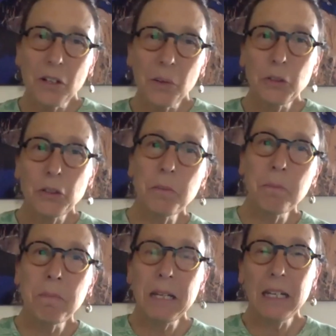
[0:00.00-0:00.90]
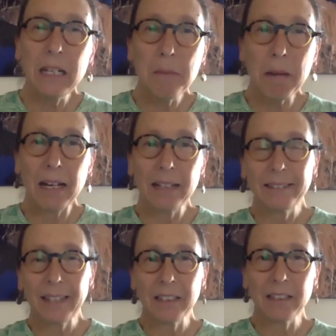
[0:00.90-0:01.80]
what you mean by
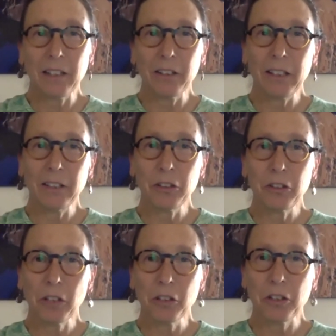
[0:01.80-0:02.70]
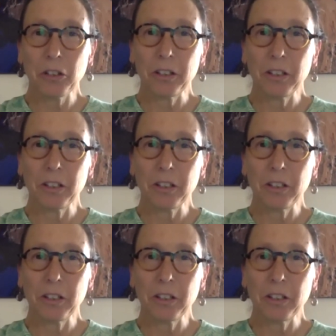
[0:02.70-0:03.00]
secondary structure.